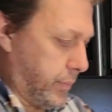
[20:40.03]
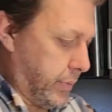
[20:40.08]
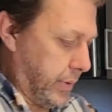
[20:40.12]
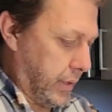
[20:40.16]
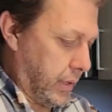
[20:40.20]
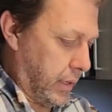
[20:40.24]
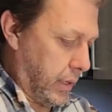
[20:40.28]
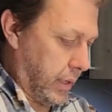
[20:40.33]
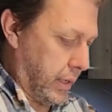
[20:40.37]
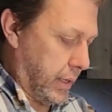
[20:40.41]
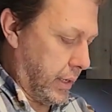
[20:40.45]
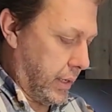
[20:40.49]
being
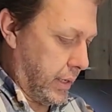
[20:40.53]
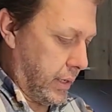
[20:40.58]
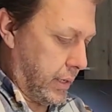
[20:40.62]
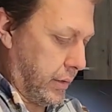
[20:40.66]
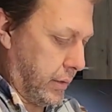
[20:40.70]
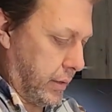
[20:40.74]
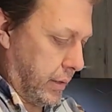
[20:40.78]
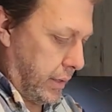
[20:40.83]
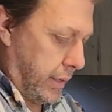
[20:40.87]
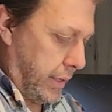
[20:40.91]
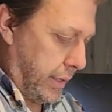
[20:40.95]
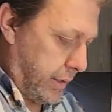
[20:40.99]
a
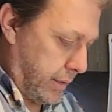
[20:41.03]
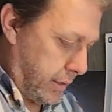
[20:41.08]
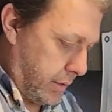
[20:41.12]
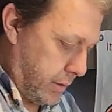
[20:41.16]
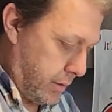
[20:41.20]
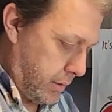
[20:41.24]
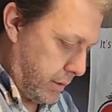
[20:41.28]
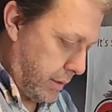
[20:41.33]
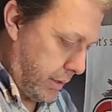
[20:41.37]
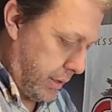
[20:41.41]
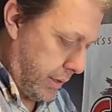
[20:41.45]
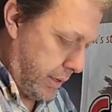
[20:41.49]
little lighter,
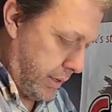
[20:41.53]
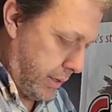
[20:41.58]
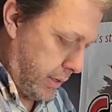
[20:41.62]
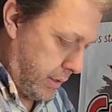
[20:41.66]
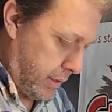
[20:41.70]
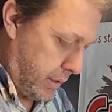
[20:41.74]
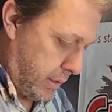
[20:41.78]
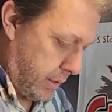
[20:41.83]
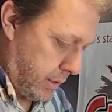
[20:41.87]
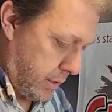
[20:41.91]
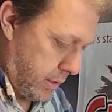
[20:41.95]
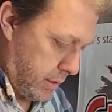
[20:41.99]

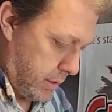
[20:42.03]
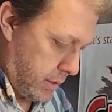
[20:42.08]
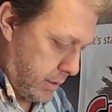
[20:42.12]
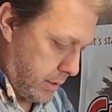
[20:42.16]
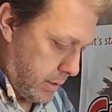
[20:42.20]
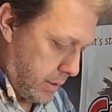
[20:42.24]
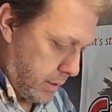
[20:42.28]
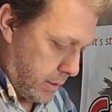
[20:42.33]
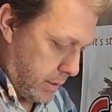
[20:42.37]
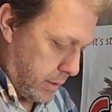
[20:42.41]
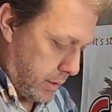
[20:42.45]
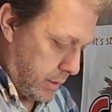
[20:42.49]
and
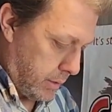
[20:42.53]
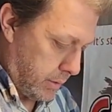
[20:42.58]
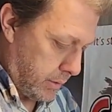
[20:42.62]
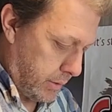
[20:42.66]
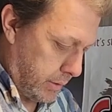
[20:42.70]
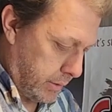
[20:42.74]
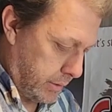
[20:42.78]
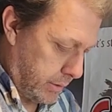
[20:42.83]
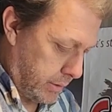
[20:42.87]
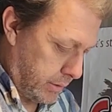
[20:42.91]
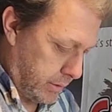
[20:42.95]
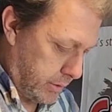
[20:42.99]

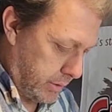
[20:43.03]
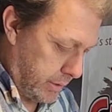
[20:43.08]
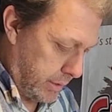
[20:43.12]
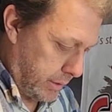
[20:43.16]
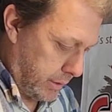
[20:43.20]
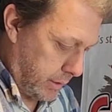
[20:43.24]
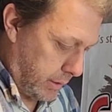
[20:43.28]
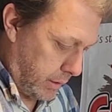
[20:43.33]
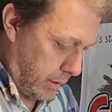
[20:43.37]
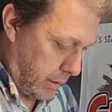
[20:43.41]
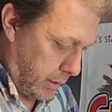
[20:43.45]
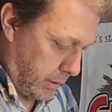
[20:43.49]
just a
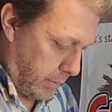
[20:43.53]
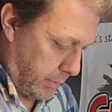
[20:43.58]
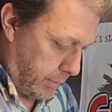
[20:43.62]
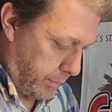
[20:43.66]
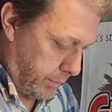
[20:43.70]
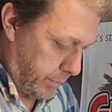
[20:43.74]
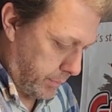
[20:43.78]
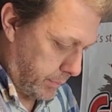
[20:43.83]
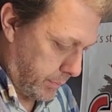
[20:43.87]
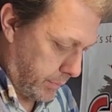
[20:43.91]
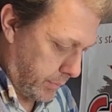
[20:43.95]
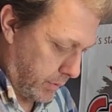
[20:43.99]
gentle
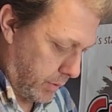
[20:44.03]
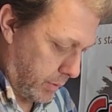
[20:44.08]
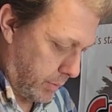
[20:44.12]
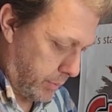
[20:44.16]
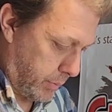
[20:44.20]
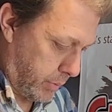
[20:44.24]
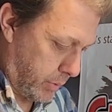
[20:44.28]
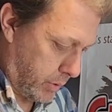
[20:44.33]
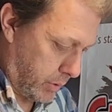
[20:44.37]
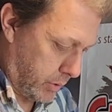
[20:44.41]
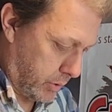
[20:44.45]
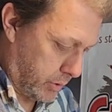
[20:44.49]

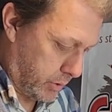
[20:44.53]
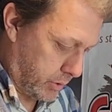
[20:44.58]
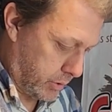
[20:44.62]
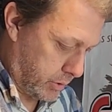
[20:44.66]
push